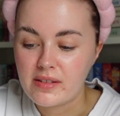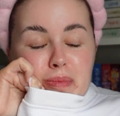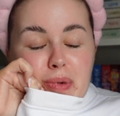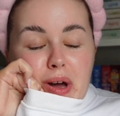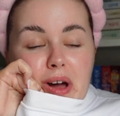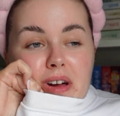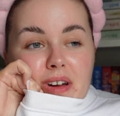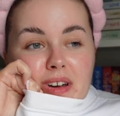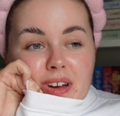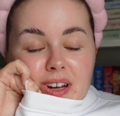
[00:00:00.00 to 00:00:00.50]

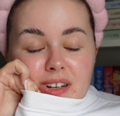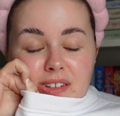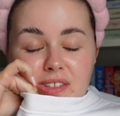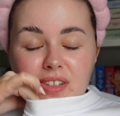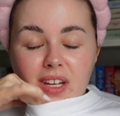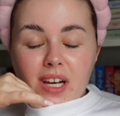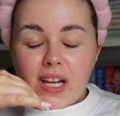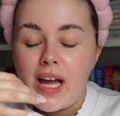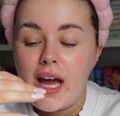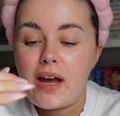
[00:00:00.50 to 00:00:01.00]
But I'm
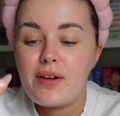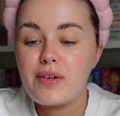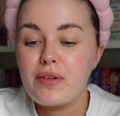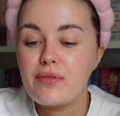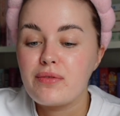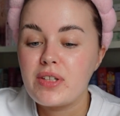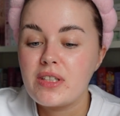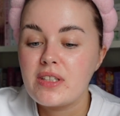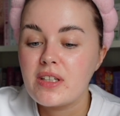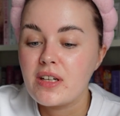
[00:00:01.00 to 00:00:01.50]
just going to carry
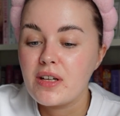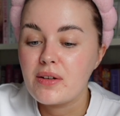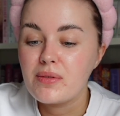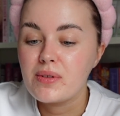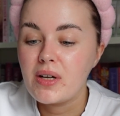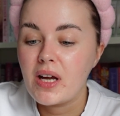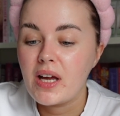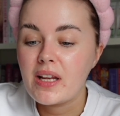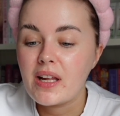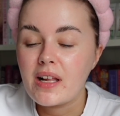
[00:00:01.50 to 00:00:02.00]
on reading now,
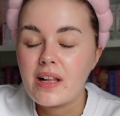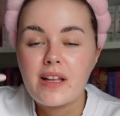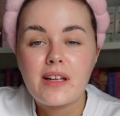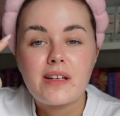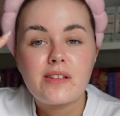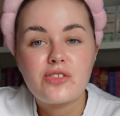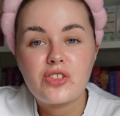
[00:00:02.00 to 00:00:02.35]
and I'll